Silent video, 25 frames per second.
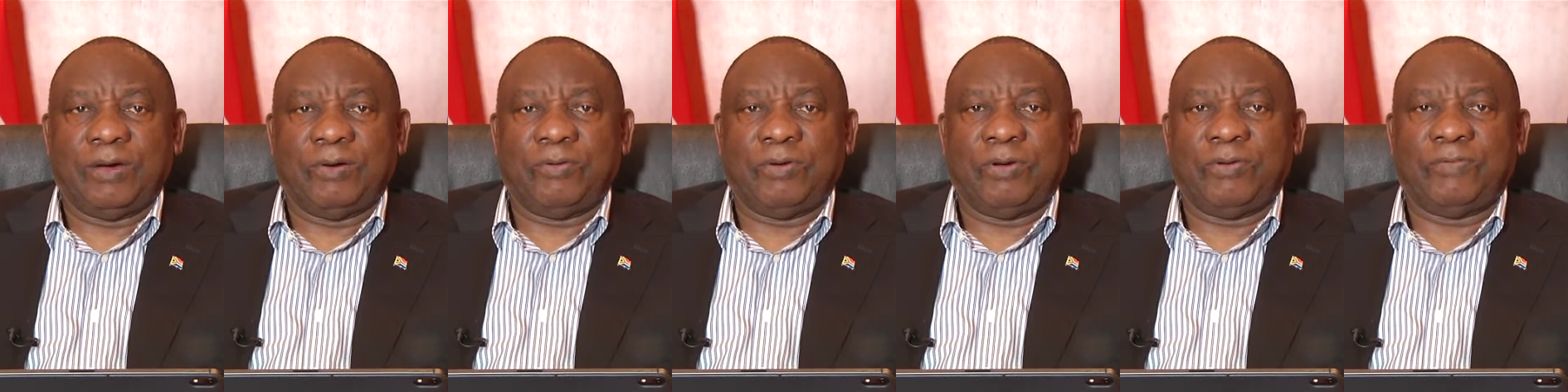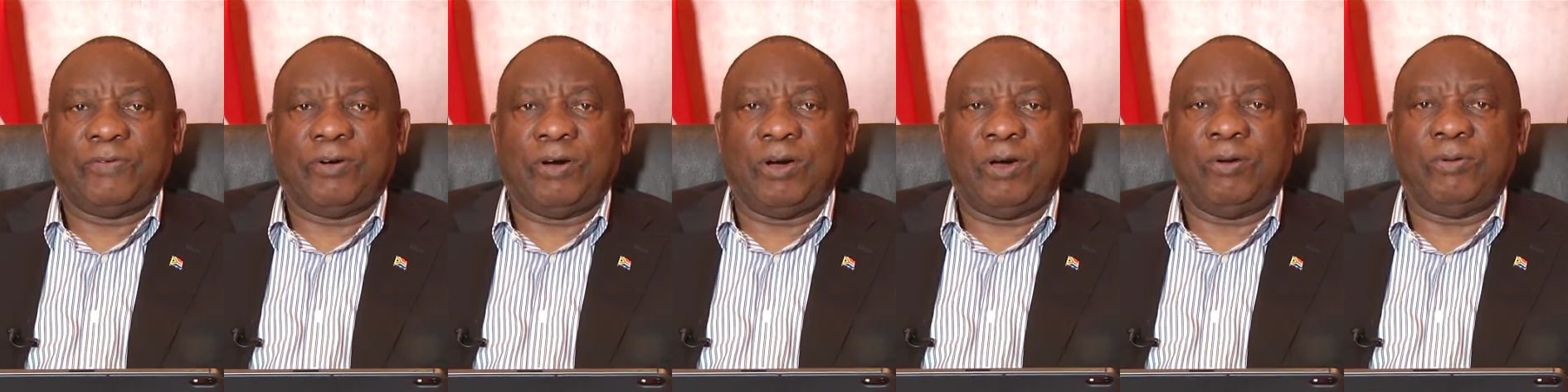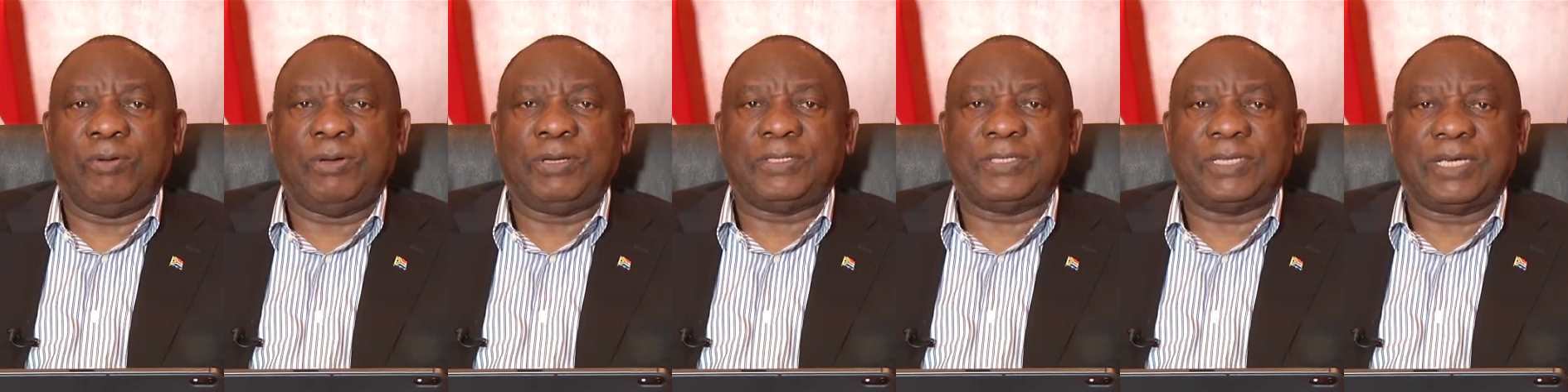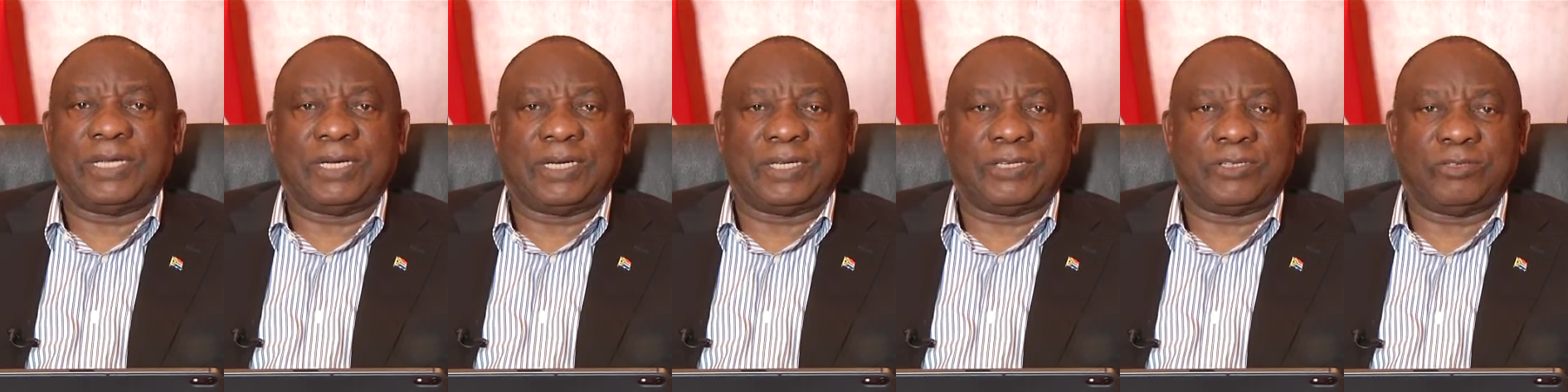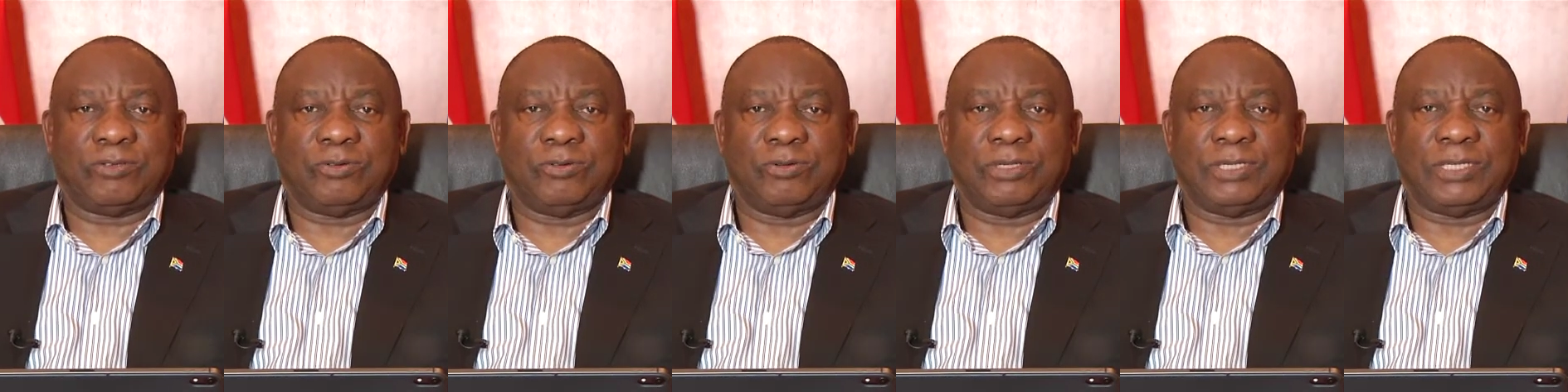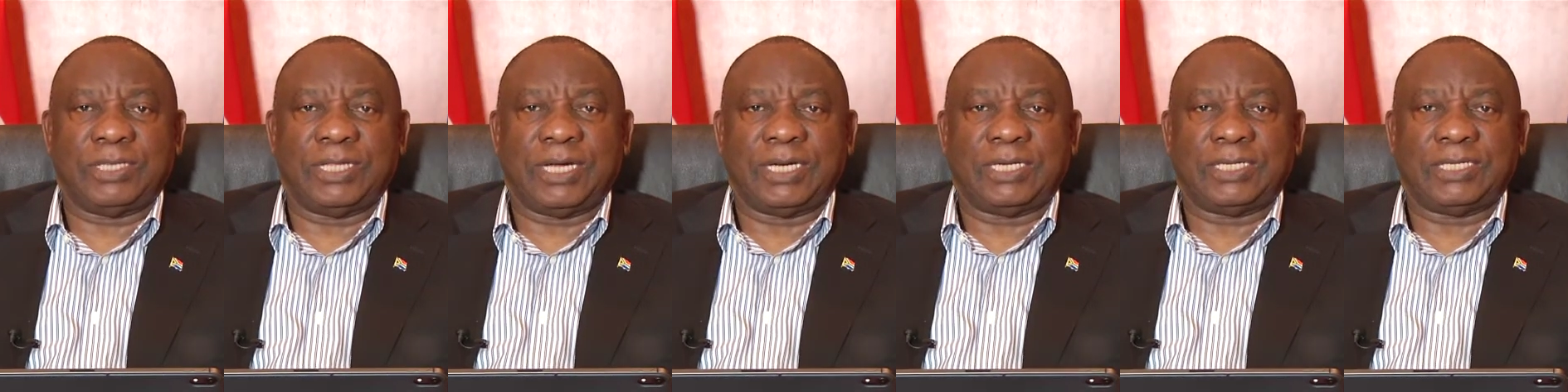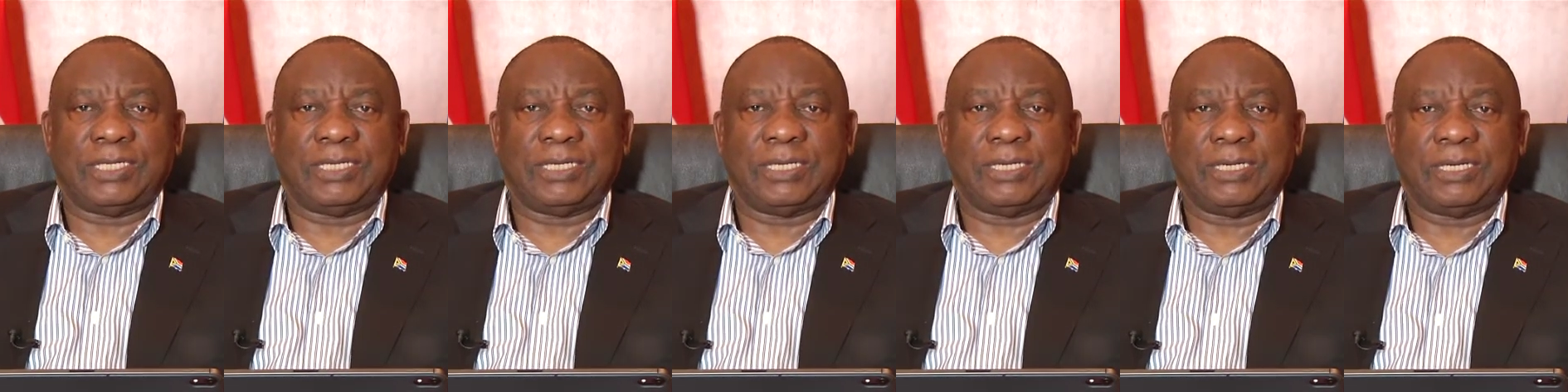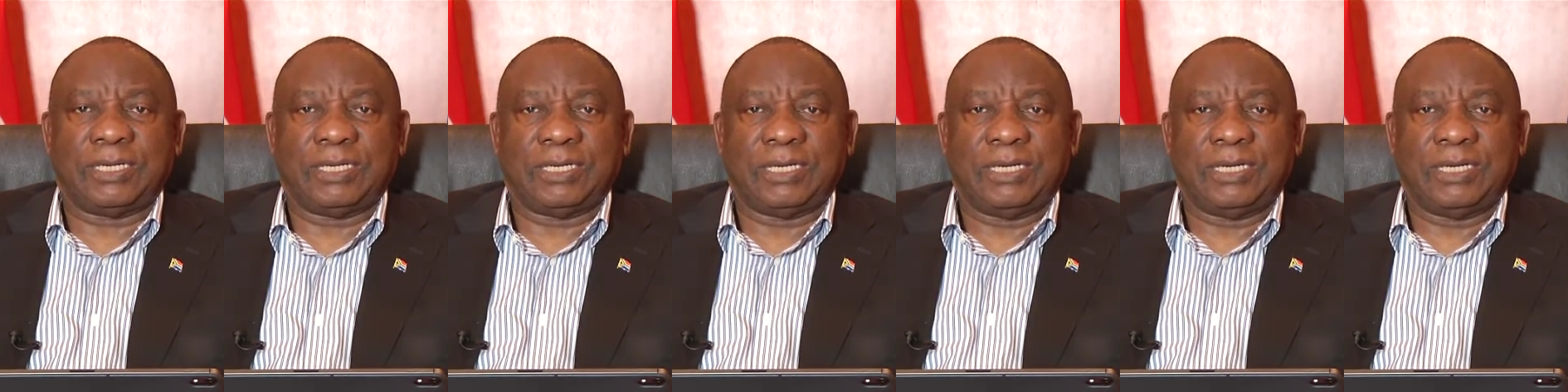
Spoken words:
We've always understood that